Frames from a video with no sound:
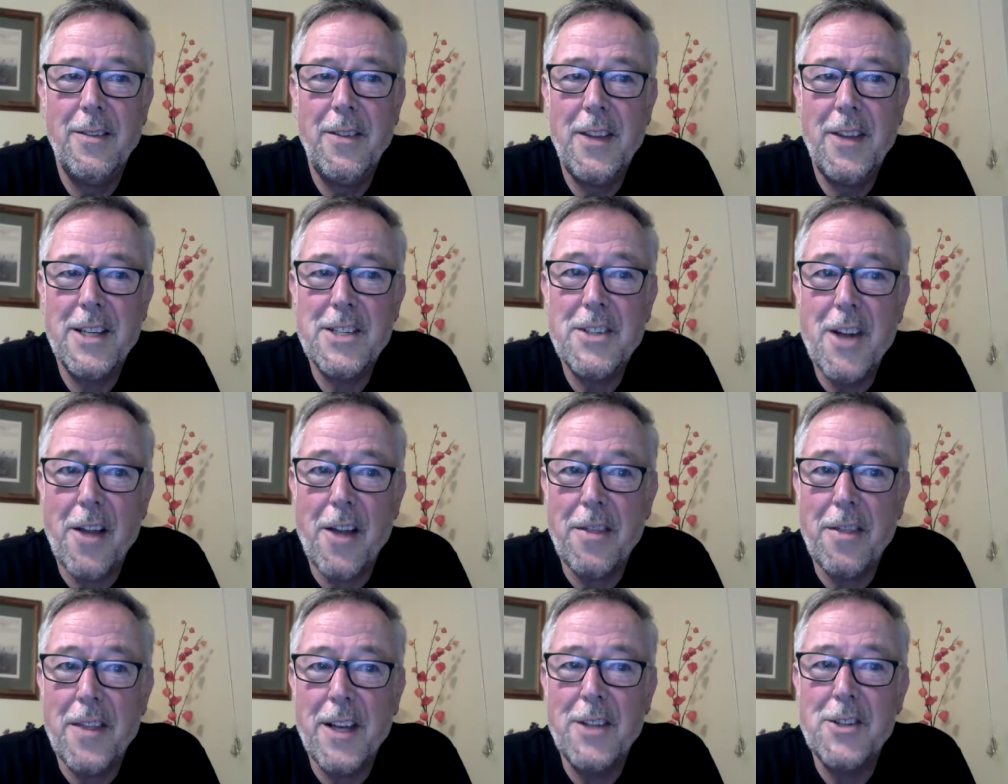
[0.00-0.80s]
There's
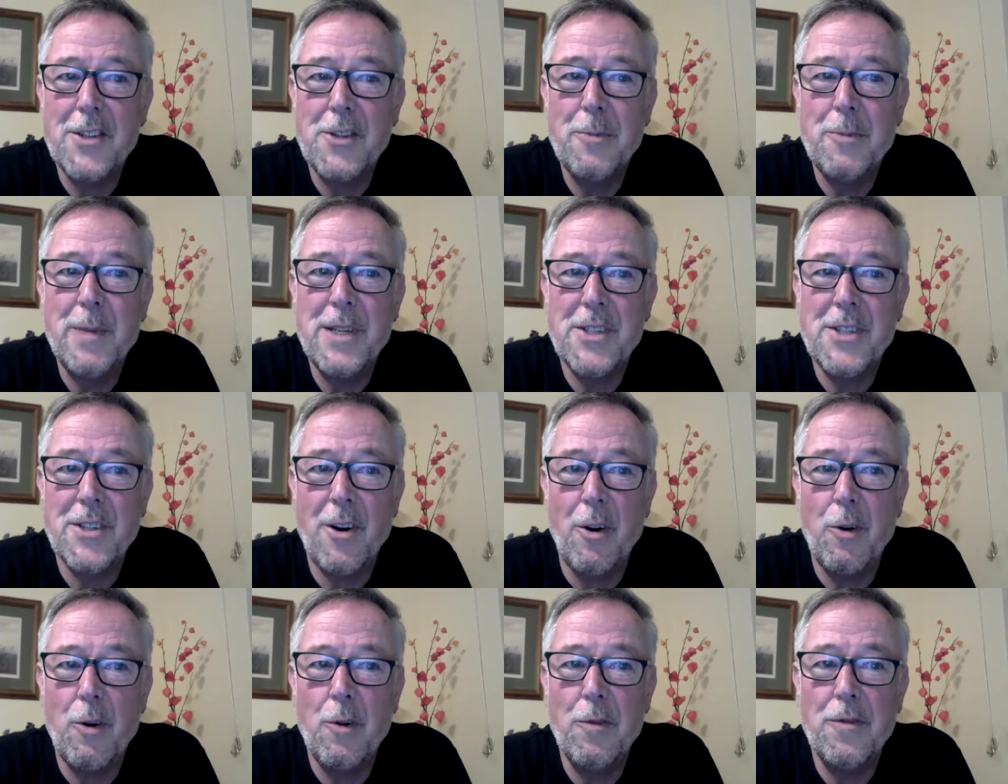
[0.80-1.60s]
nothing to be
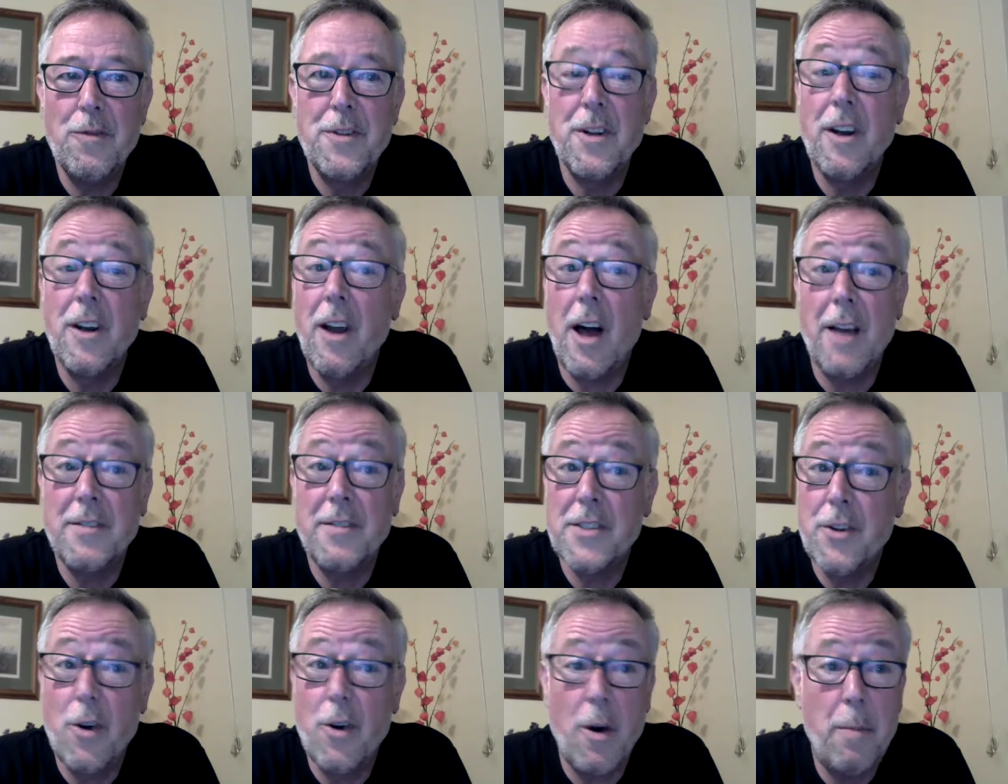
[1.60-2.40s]
solved.
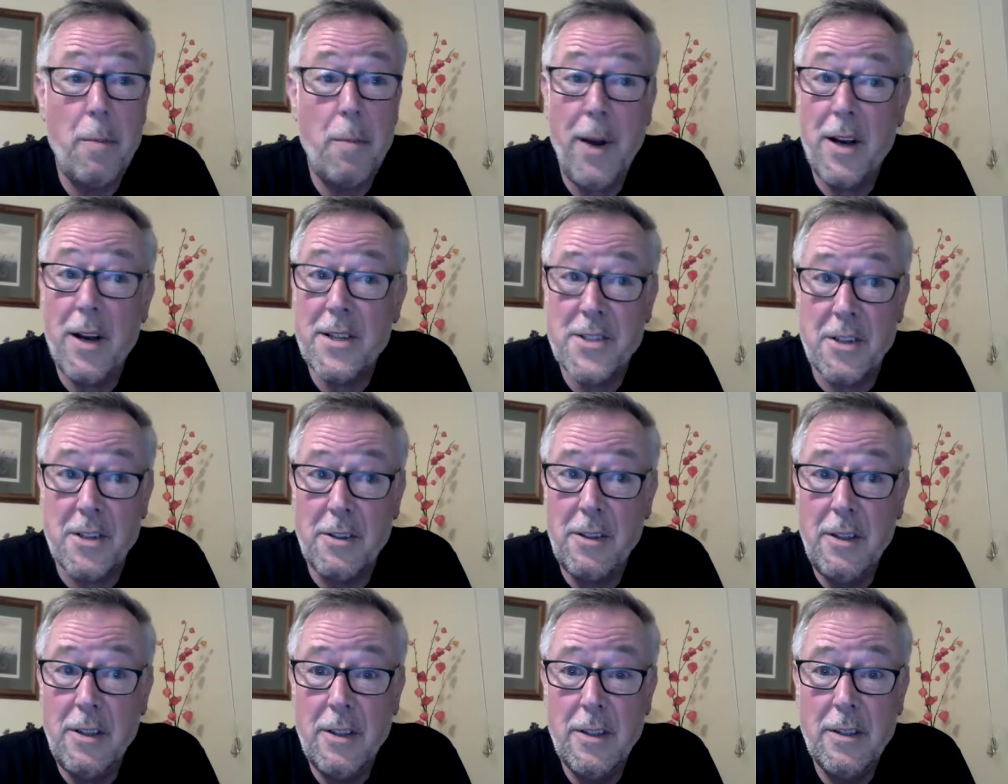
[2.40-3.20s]
Life's not a
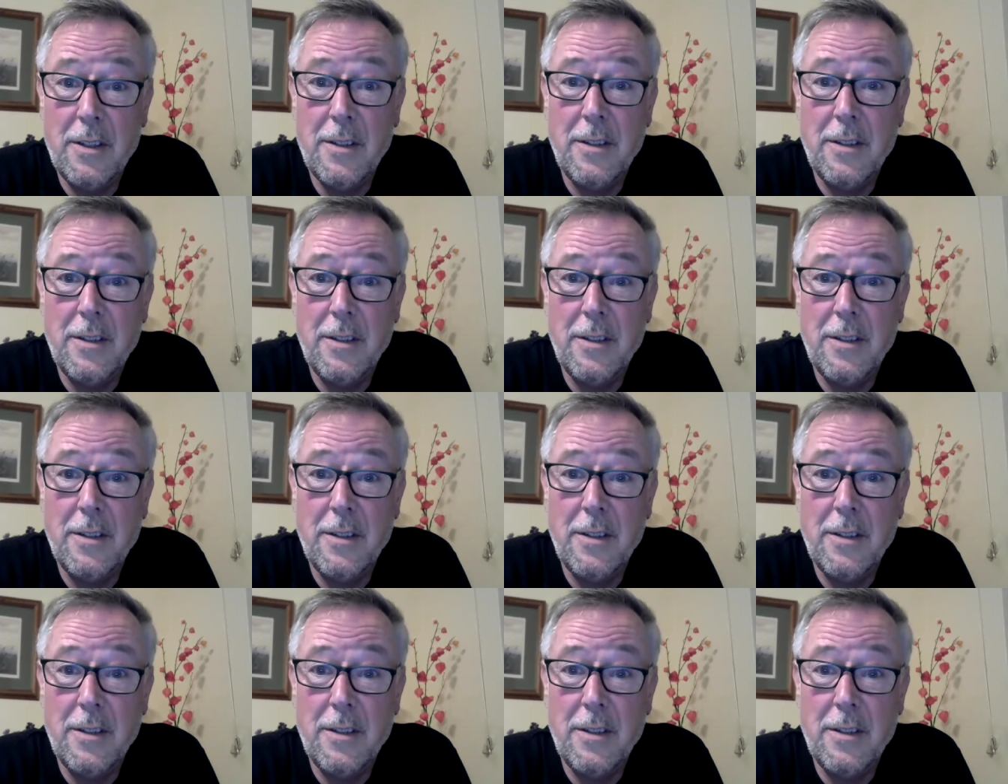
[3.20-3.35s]
puzzle.